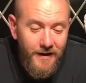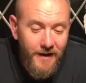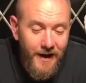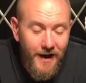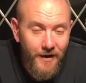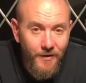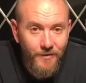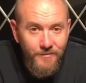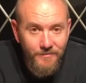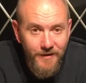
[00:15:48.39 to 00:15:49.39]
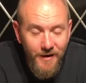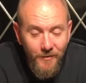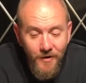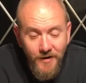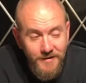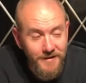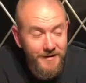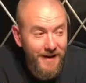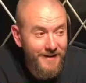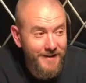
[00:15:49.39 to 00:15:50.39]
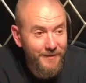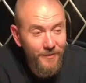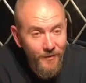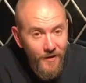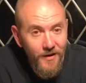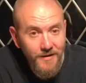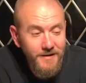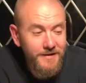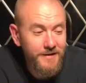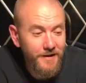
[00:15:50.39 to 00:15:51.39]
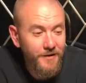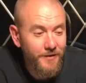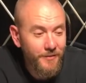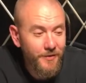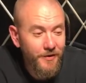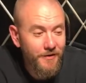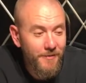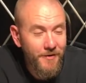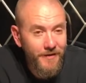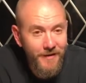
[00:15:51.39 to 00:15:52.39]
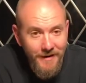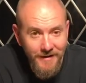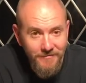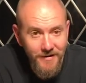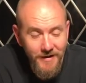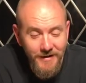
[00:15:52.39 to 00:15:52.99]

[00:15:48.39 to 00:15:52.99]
how that worked, and it worked as I got the program on there and it run.